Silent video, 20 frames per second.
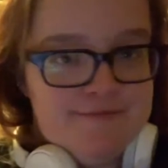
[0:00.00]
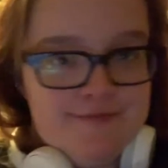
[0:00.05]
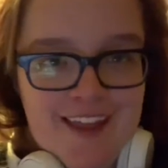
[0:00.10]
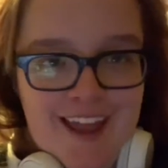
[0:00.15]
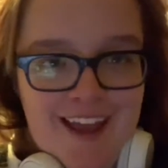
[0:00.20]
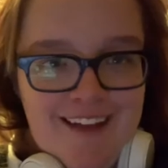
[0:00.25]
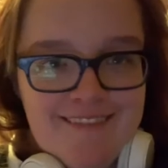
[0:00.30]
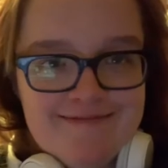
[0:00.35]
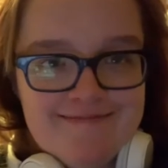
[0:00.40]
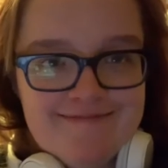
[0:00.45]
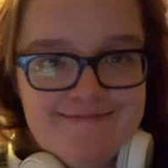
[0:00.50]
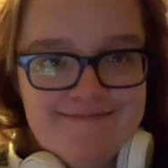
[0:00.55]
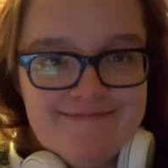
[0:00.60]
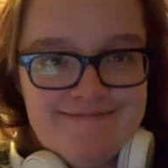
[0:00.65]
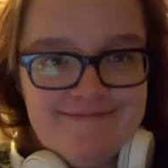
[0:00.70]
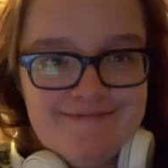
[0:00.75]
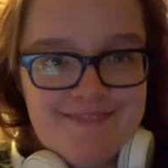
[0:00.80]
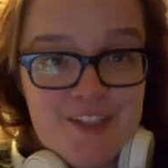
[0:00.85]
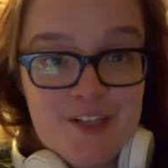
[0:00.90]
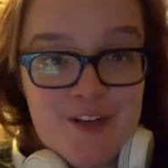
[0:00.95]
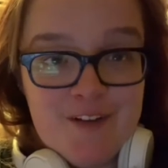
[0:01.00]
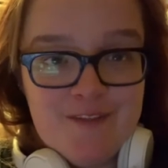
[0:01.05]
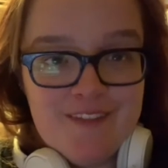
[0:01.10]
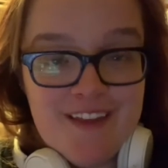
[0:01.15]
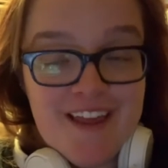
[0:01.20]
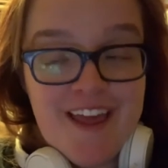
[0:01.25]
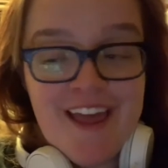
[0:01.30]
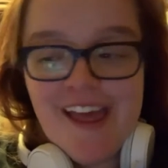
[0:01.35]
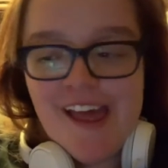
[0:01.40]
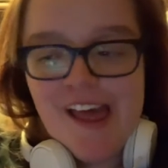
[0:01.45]
Yeah. So,
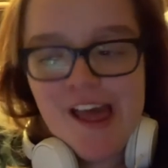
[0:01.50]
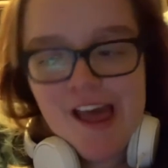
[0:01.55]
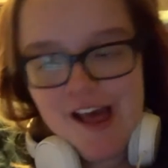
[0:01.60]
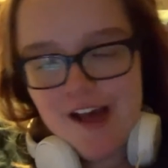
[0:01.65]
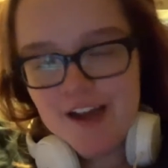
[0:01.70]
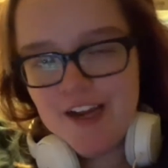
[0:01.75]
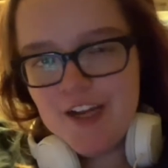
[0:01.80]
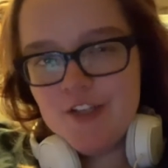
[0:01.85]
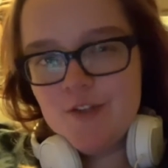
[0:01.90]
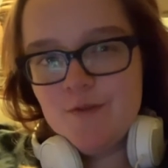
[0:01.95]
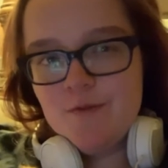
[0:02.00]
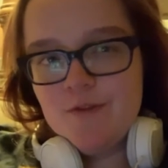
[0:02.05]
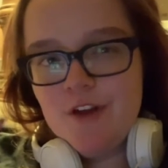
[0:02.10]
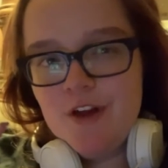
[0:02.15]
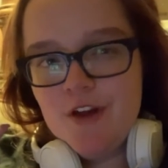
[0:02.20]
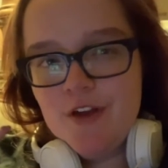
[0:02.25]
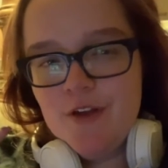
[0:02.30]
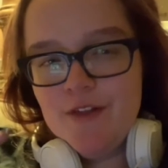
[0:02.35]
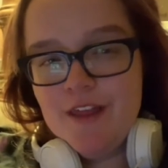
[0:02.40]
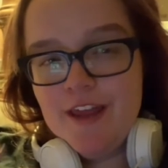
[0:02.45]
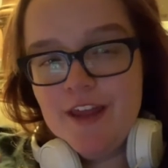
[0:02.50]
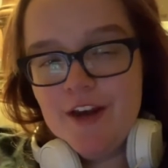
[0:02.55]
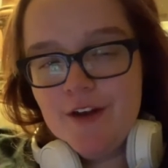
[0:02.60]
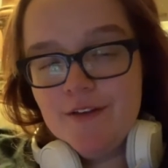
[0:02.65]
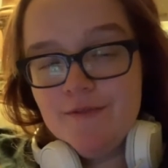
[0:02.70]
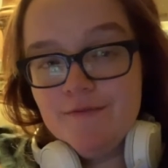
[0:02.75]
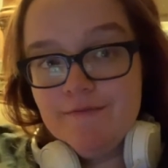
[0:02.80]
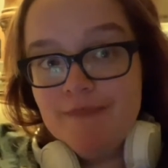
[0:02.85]
catch you with all you later.